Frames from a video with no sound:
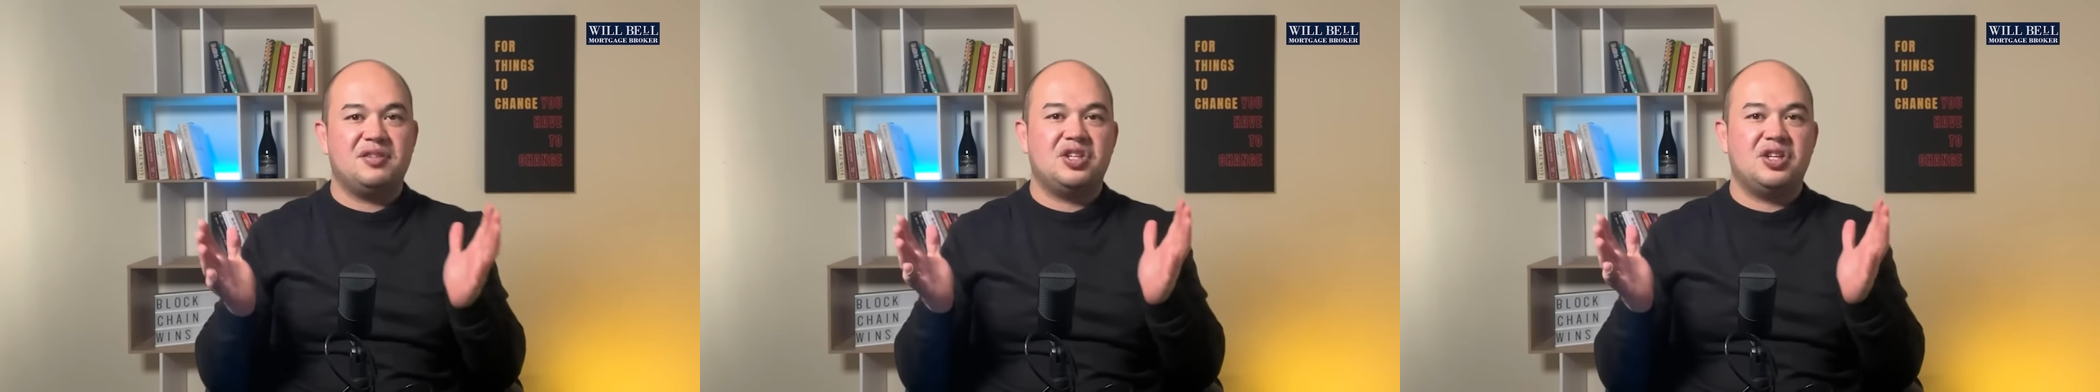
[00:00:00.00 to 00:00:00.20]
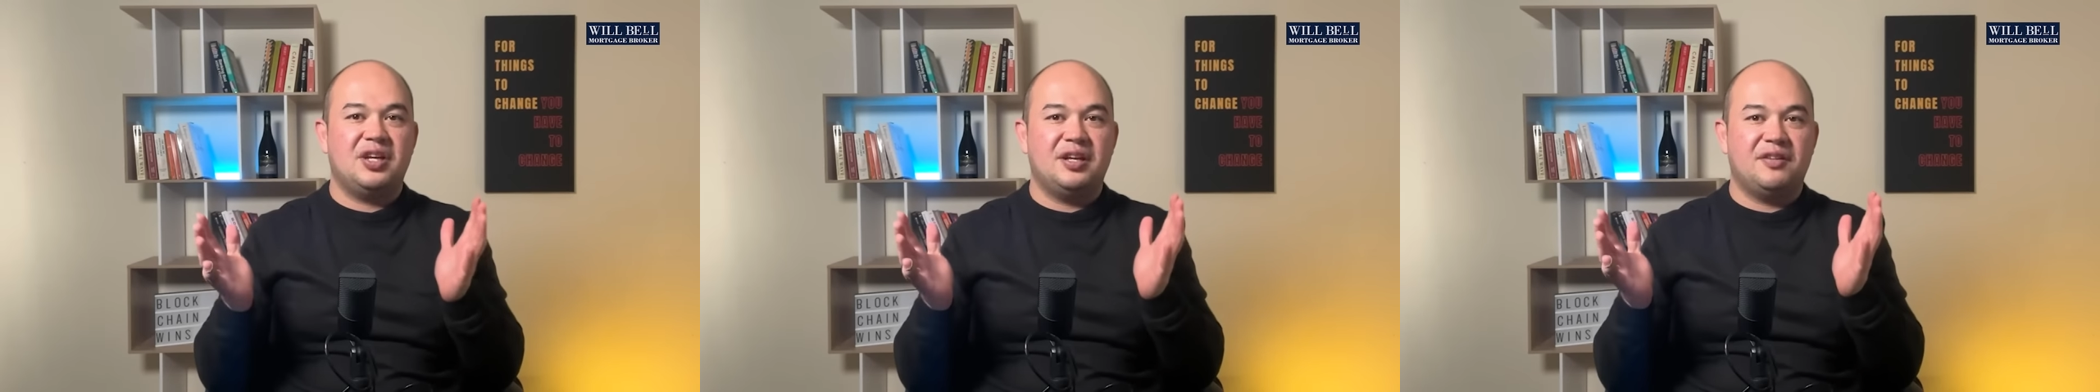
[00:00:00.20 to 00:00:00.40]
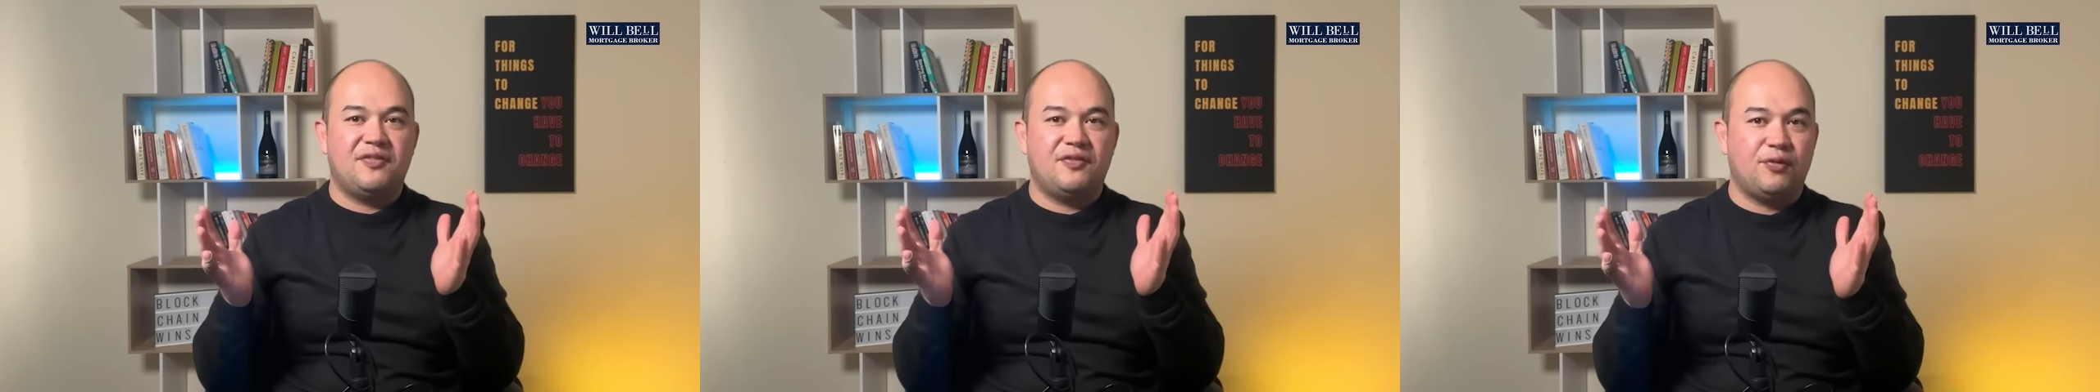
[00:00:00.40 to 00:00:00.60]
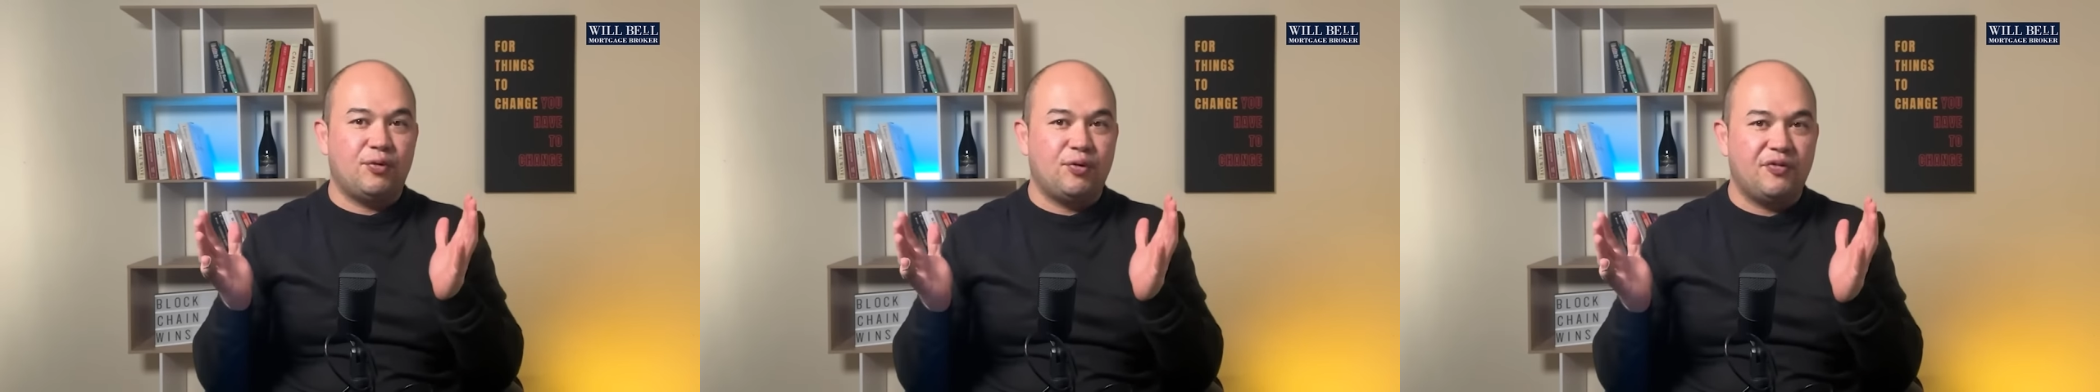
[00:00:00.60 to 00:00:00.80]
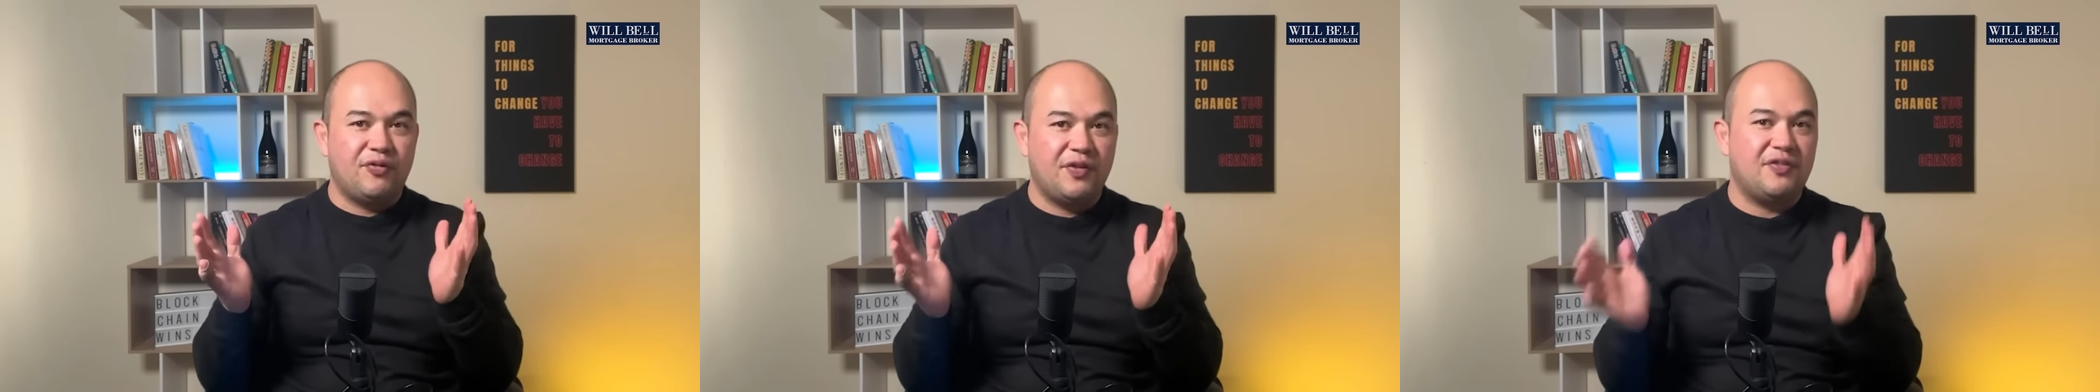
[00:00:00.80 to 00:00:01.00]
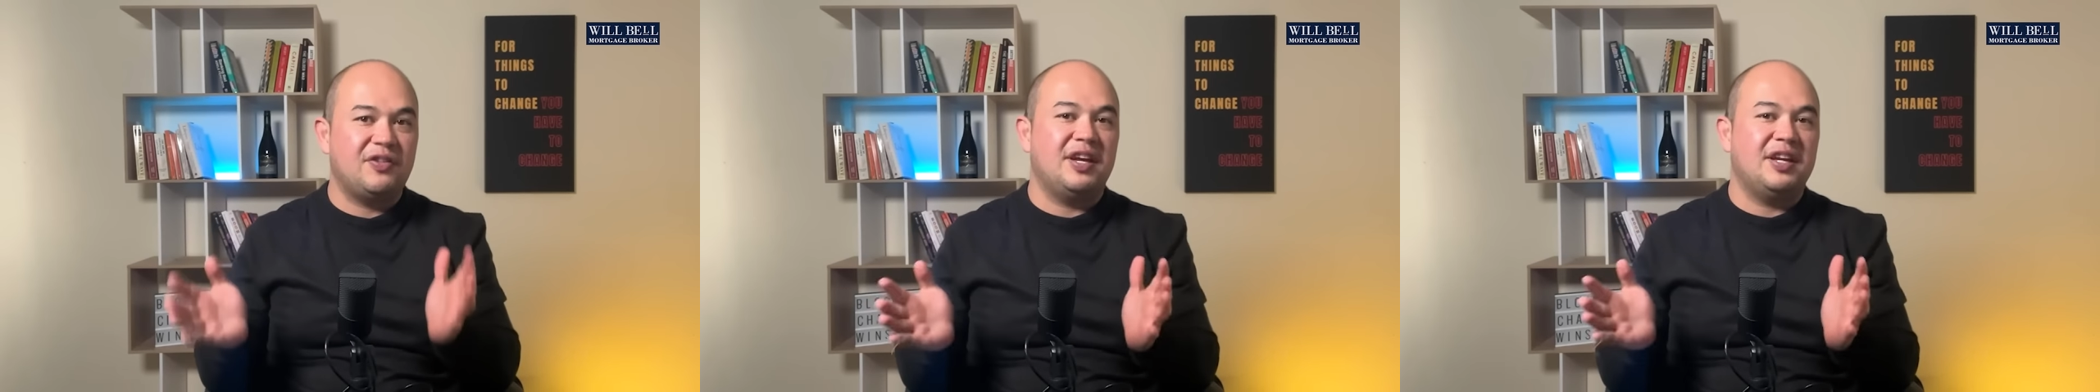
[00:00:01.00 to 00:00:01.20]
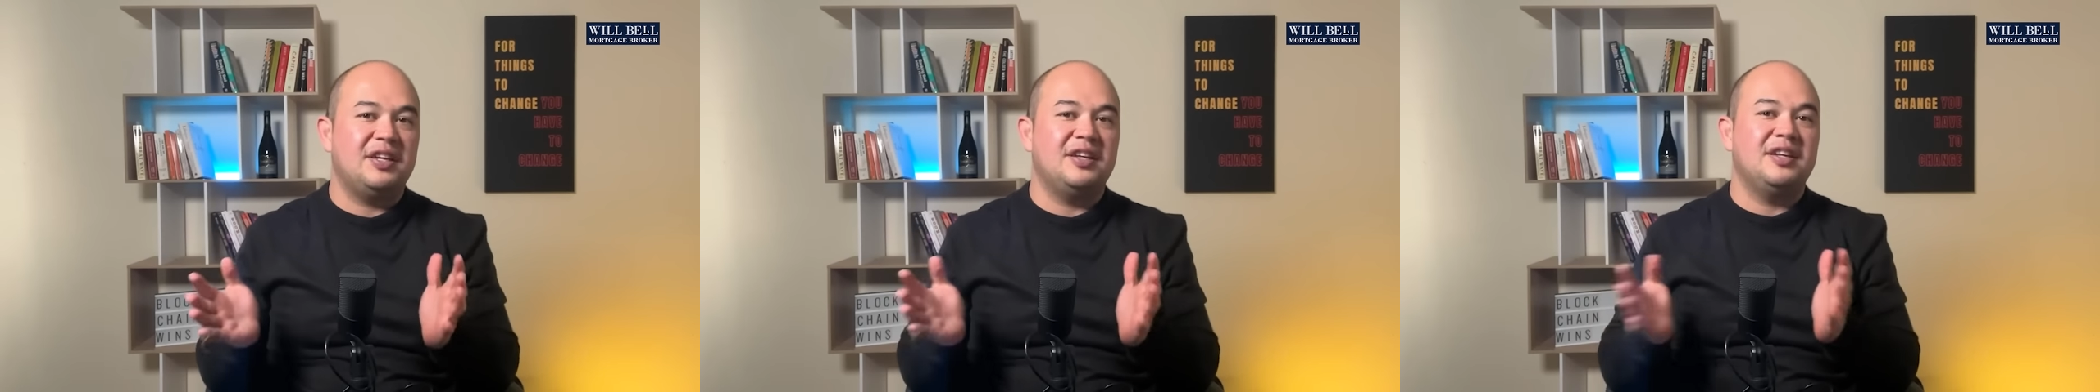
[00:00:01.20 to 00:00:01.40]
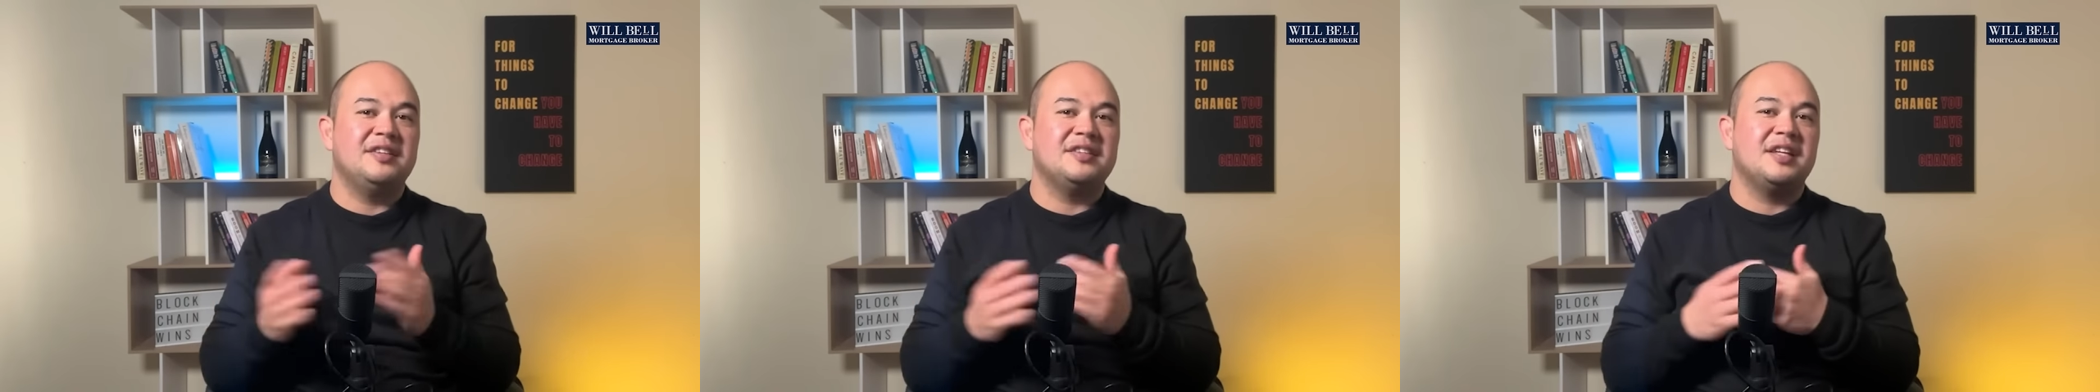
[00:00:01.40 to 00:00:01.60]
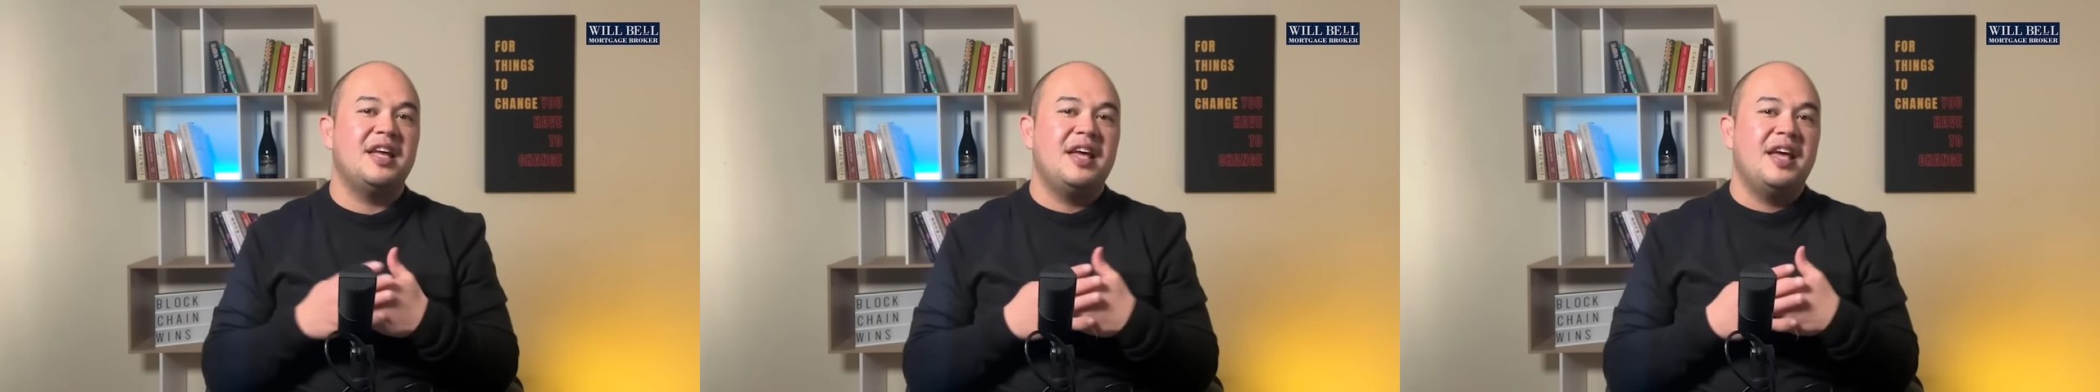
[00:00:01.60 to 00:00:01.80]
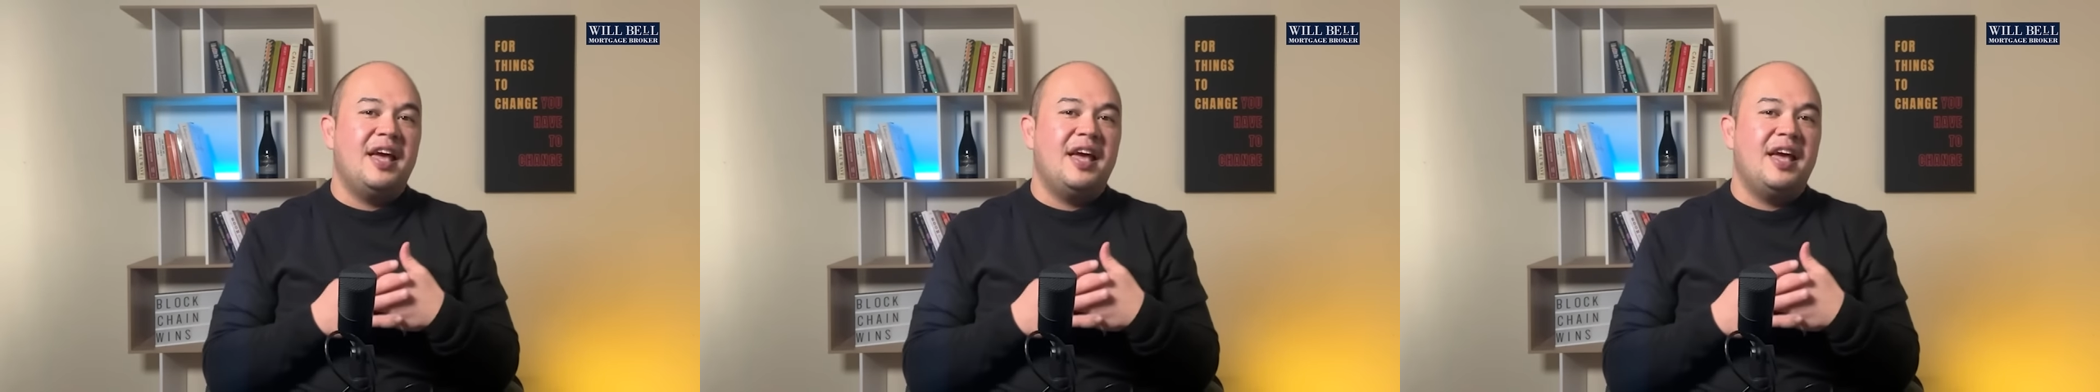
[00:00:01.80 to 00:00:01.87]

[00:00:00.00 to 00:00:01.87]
sheets for fifteen years,